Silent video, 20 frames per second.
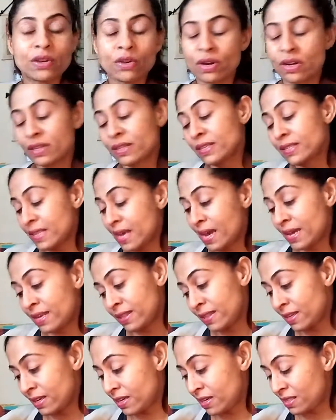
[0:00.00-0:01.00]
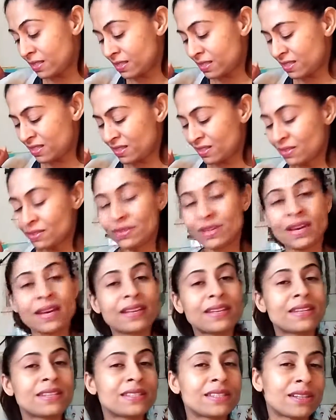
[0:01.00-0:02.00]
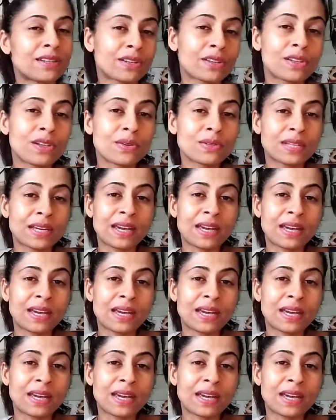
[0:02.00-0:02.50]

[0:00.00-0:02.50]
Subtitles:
or at least I think it's, not easy to close.